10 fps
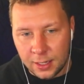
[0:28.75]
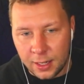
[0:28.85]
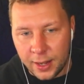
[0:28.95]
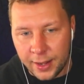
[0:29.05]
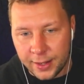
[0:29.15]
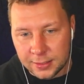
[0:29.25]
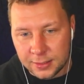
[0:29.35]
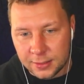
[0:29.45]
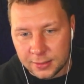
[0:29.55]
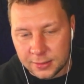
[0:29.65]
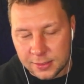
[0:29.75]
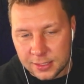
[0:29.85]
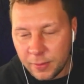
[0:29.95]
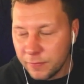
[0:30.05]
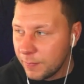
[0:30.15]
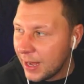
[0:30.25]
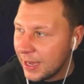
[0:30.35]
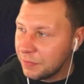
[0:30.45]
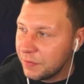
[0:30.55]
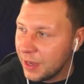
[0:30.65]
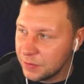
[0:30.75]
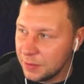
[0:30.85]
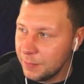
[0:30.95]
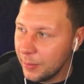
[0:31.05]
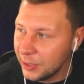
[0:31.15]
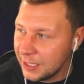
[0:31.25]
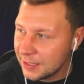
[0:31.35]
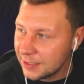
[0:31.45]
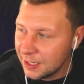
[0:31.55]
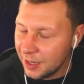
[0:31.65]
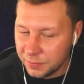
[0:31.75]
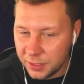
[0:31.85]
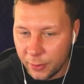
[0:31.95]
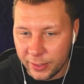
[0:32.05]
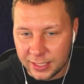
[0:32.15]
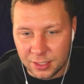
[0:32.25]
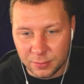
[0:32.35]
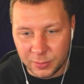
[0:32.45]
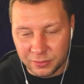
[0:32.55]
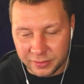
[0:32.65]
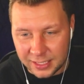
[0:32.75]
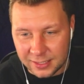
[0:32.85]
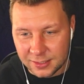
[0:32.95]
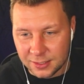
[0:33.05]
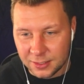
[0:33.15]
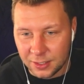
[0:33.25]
Uh, some of my favorite memories of going to the movies